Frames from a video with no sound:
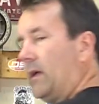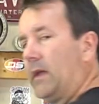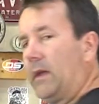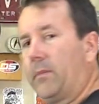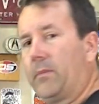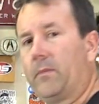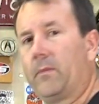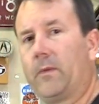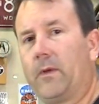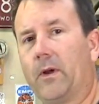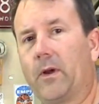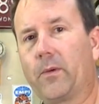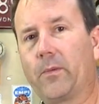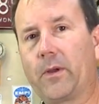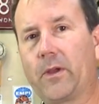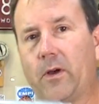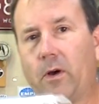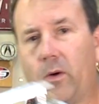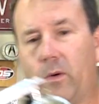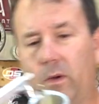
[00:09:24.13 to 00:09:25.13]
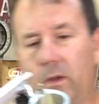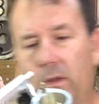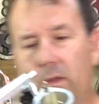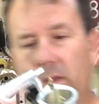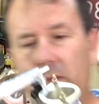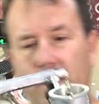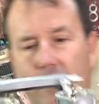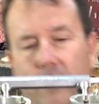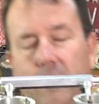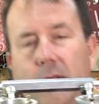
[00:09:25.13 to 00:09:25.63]
Yep, there we go.
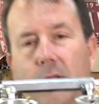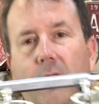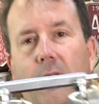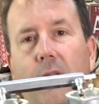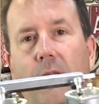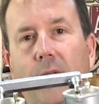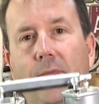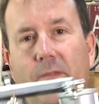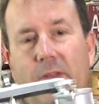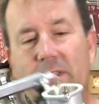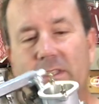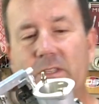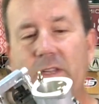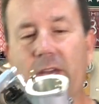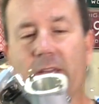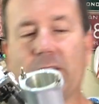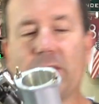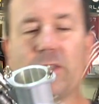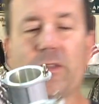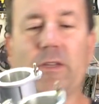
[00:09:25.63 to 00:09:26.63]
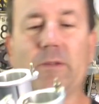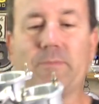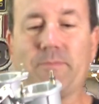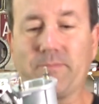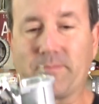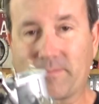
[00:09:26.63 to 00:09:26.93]
Fits nicely.